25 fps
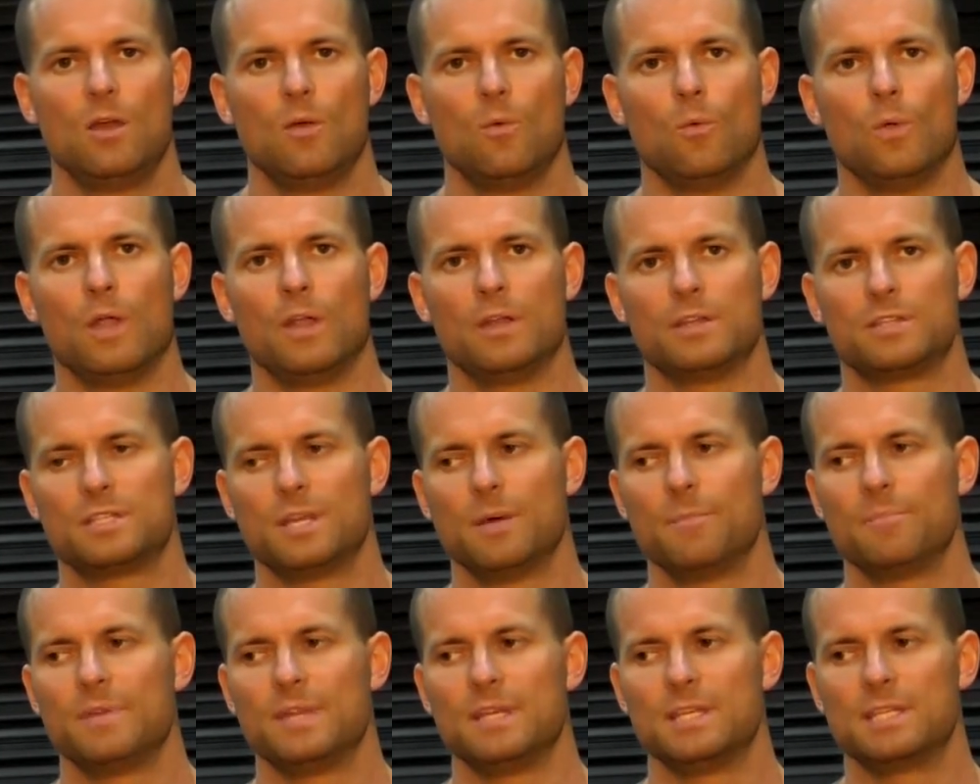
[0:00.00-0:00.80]
where
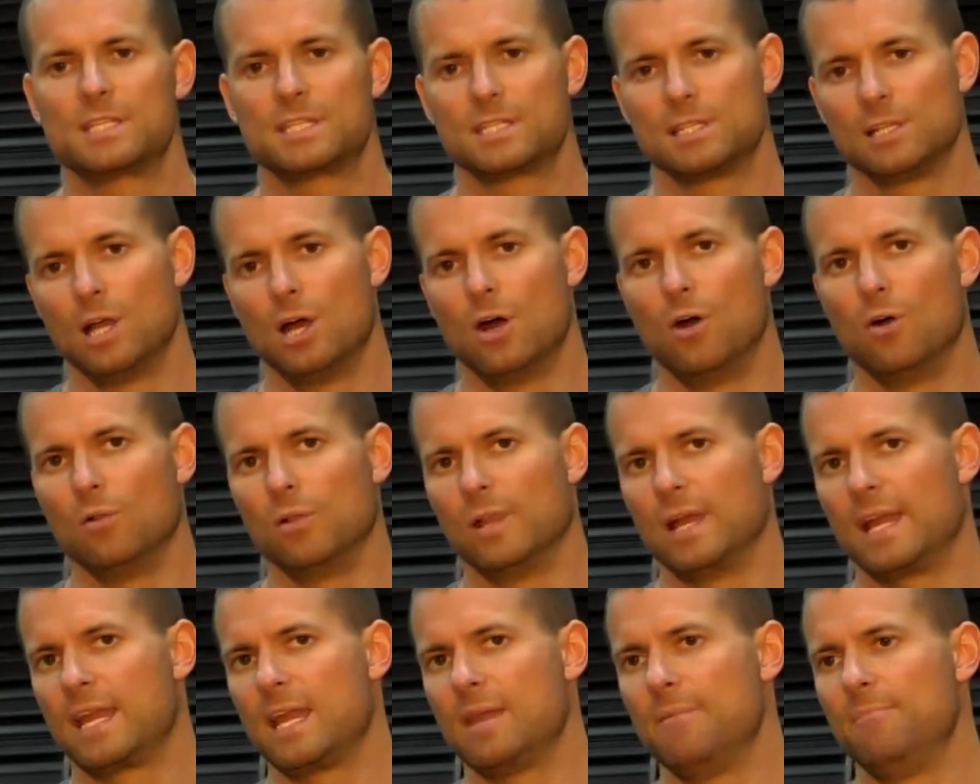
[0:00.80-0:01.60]
something slow
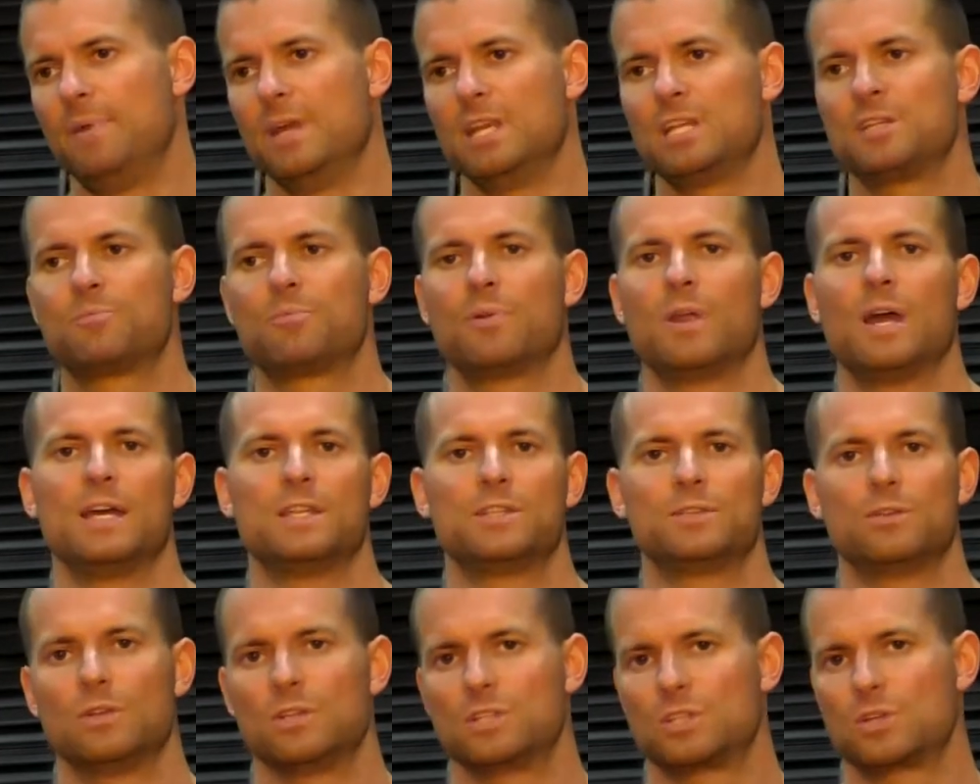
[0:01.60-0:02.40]
like a bench
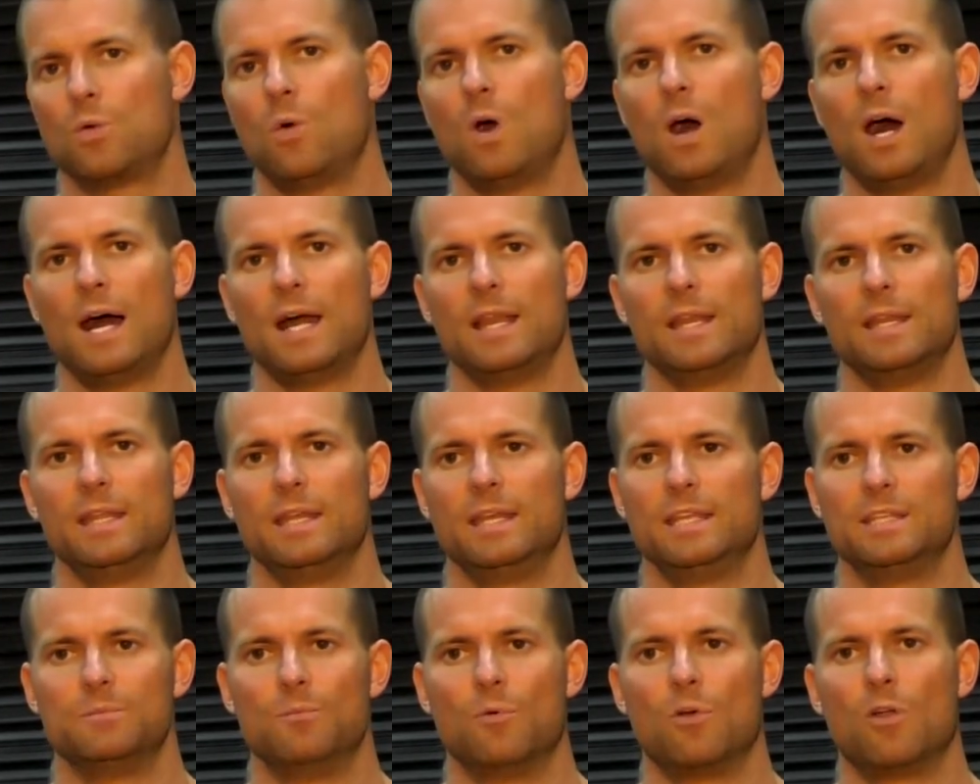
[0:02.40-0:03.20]
press or a squat
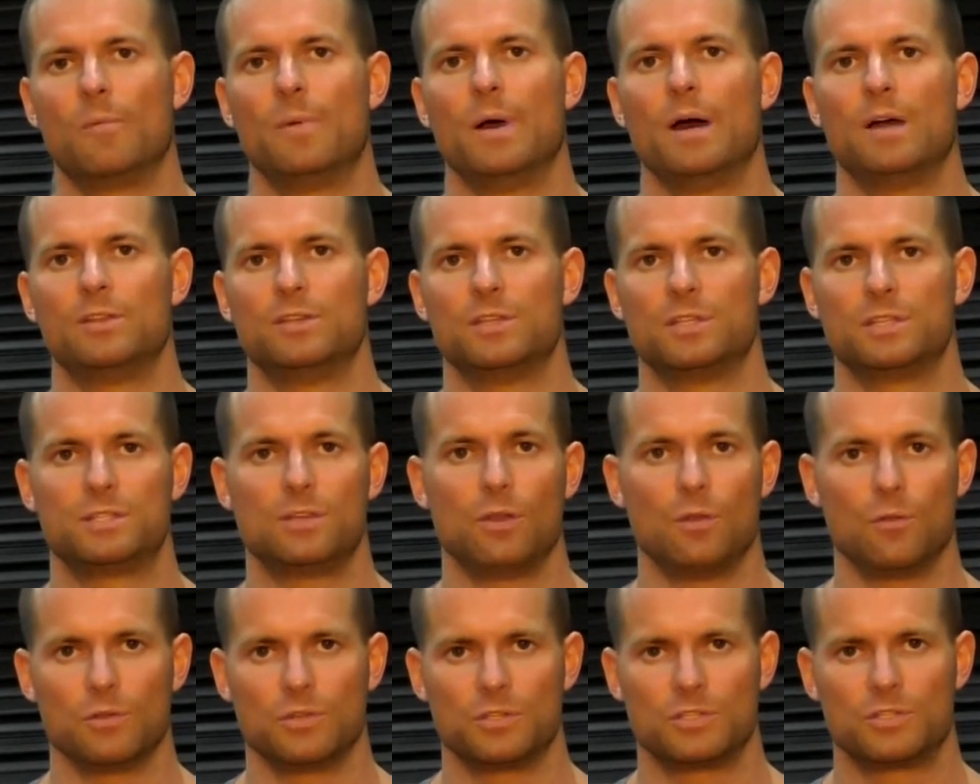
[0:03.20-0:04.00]
is more about just
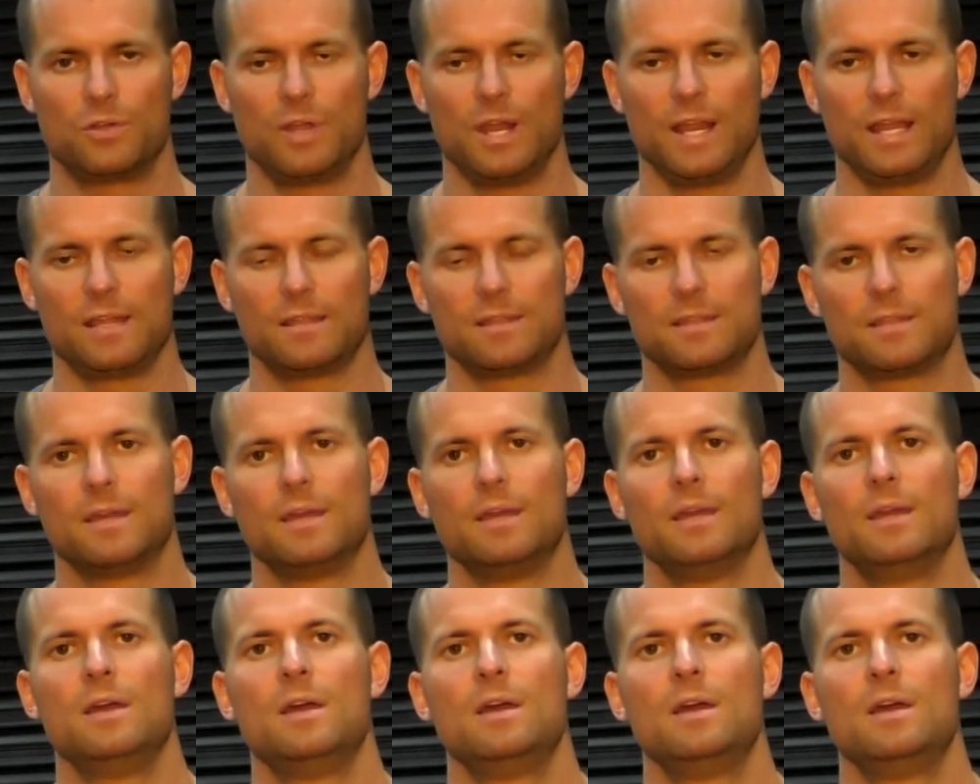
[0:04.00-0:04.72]
total strength.